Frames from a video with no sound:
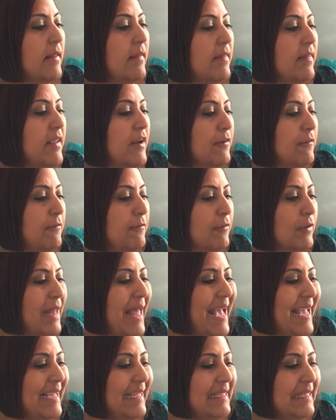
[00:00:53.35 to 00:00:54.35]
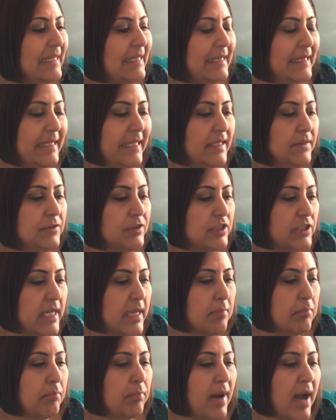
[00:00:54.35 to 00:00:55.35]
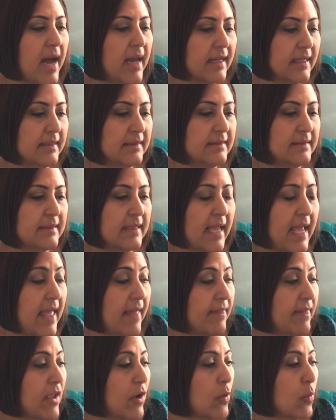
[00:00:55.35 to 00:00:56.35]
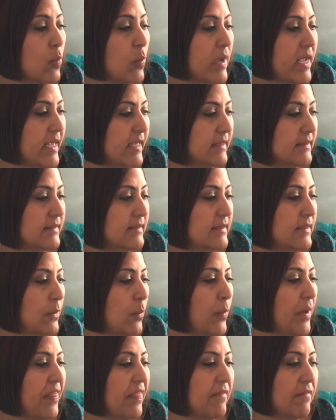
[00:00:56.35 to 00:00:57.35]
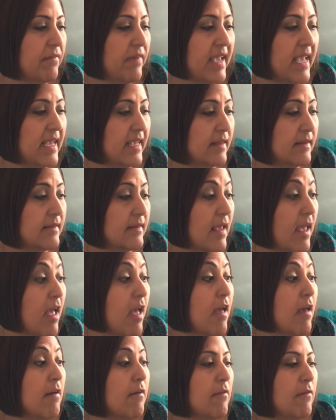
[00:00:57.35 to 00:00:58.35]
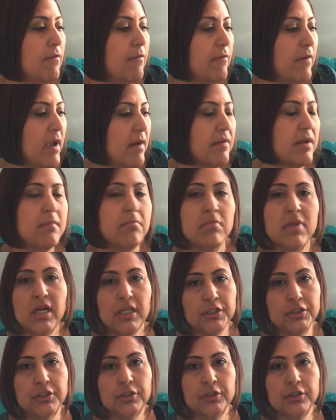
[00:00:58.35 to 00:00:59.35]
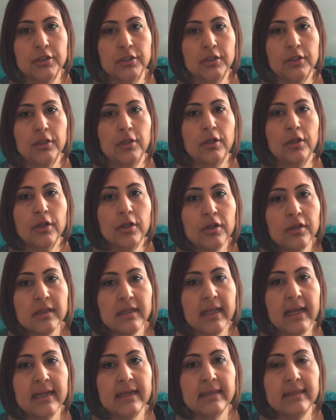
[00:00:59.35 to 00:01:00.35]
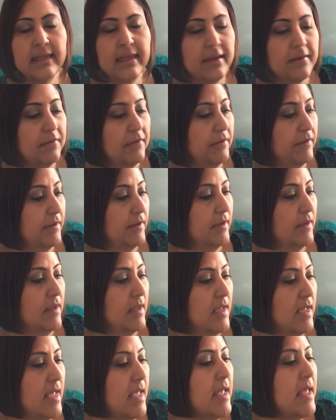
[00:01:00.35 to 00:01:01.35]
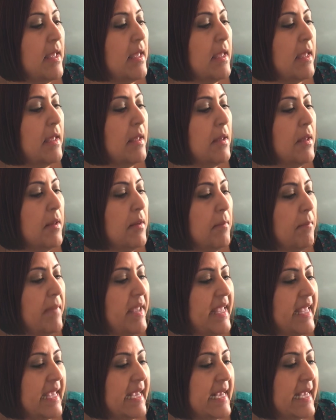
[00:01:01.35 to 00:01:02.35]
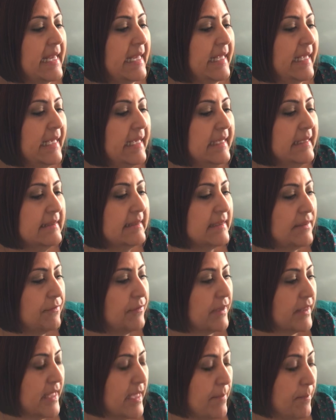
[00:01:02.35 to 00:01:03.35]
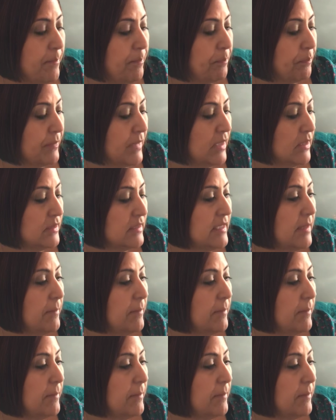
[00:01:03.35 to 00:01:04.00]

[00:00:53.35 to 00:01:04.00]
Their flattened leaf-shaped bodies and their wings with veins very much look like a leaf, making it easy for them to